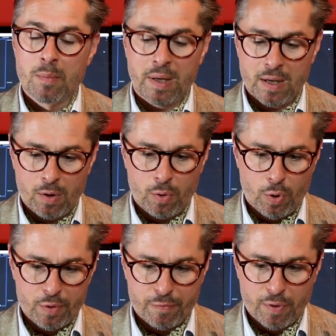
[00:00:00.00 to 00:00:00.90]
But I
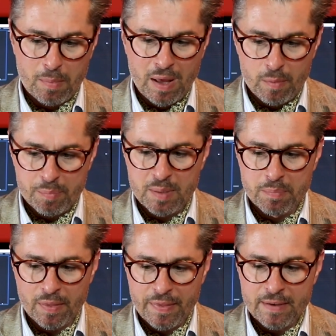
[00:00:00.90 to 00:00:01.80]
heard from other
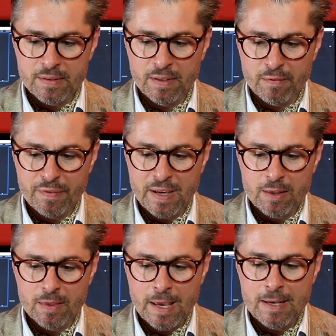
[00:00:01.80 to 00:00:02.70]
people that in
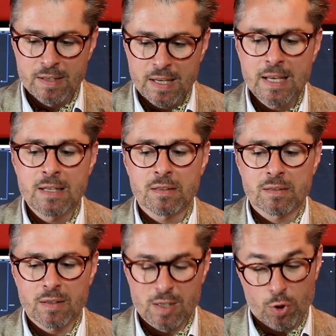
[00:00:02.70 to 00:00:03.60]
fact they need
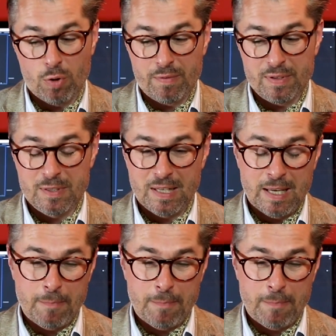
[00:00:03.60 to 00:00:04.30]
a service